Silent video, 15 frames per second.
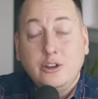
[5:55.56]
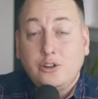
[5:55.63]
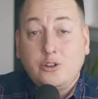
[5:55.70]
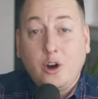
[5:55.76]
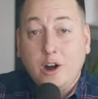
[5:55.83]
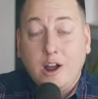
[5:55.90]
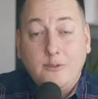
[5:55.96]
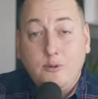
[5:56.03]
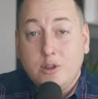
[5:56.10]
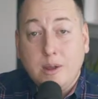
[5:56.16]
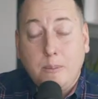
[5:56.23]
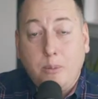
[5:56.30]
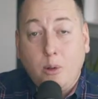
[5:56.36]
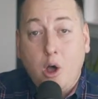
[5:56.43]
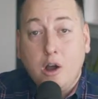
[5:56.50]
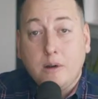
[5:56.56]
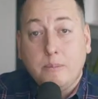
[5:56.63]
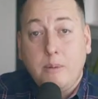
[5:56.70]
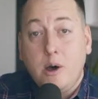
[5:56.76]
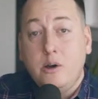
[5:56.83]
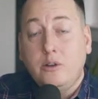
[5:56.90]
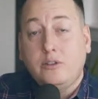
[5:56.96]
Start off with the blog
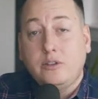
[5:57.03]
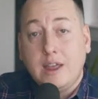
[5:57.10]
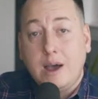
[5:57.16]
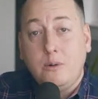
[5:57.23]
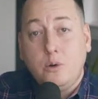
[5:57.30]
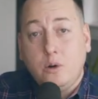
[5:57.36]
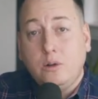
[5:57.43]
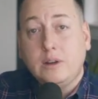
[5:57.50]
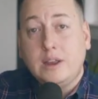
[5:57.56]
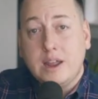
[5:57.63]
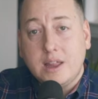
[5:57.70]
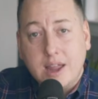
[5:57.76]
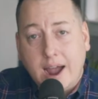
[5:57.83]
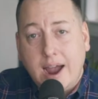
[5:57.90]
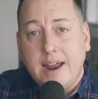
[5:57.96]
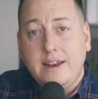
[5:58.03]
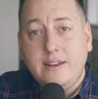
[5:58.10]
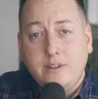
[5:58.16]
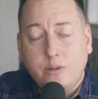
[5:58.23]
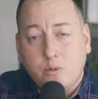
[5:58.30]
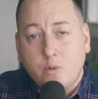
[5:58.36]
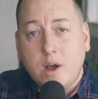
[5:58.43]
post that will get the
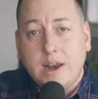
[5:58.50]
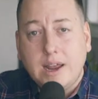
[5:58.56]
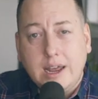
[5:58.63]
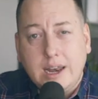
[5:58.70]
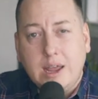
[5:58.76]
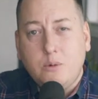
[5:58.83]
ideas running,